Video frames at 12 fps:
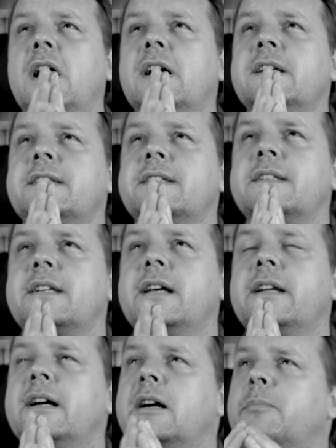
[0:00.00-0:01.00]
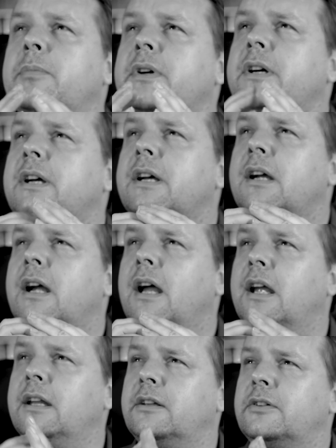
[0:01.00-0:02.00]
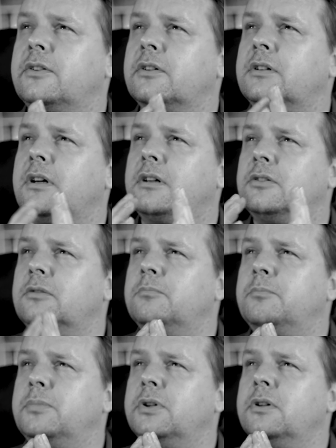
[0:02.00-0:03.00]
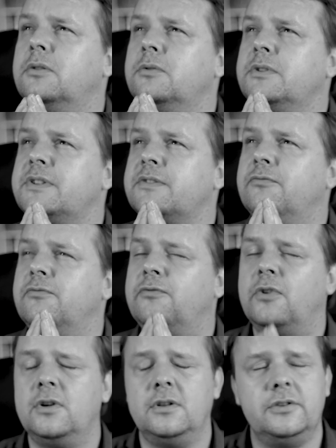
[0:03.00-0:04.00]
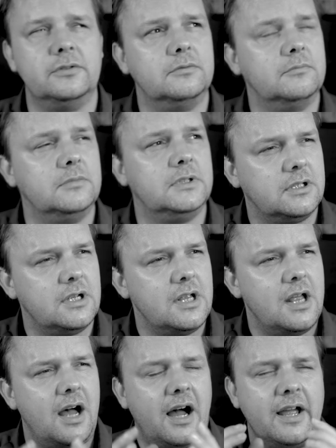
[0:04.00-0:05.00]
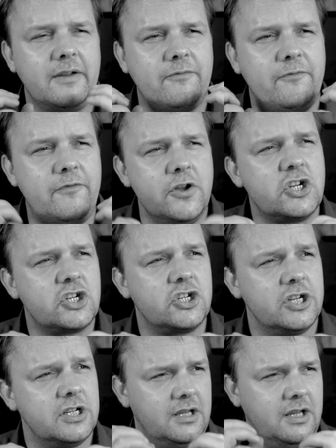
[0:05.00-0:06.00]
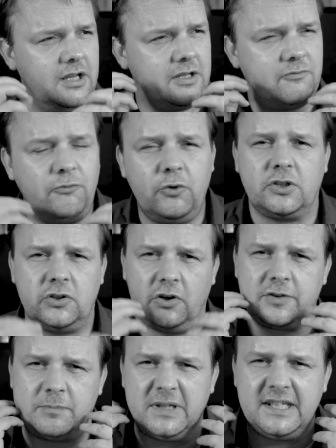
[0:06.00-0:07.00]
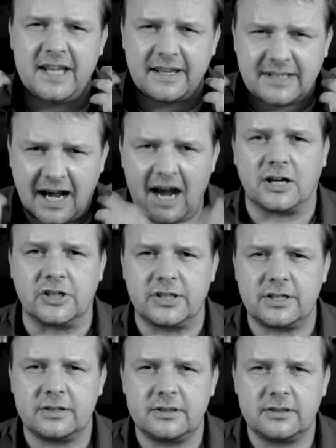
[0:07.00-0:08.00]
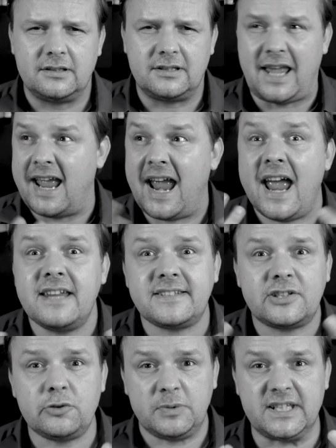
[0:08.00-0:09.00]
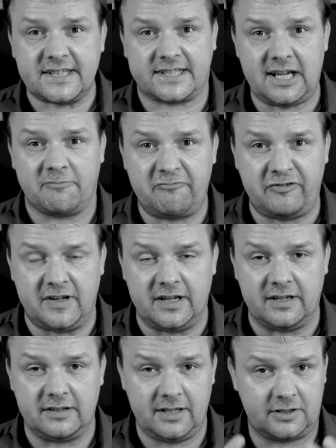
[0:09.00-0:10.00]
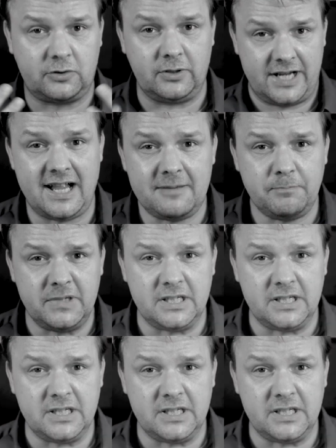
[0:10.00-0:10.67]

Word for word: I set up a Docker Compose volume? I wish it would not be that hard. There has to be something that could help